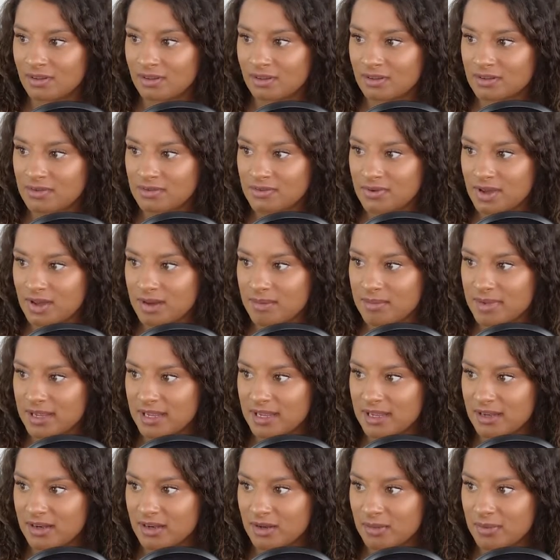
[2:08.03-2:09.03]
Confirm
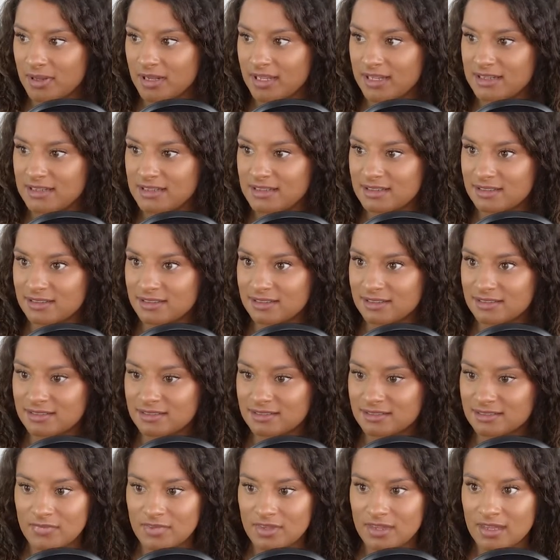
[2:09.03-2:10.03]
in your wallet
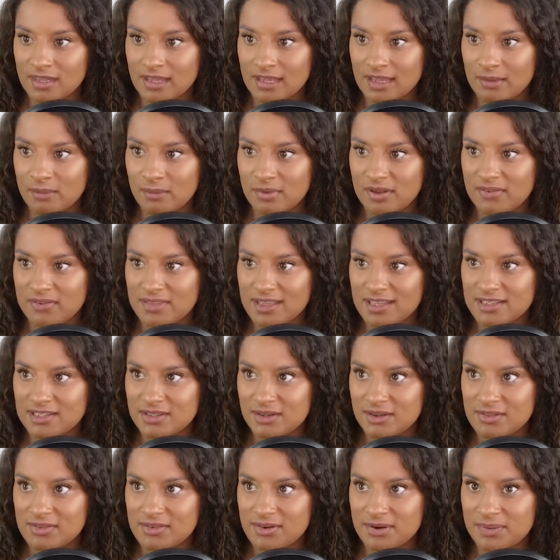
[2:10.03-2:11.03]
and wait for that to
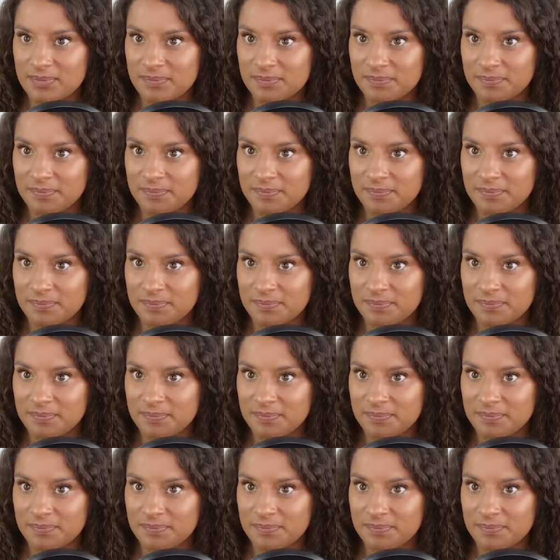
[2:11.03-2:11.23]
go through.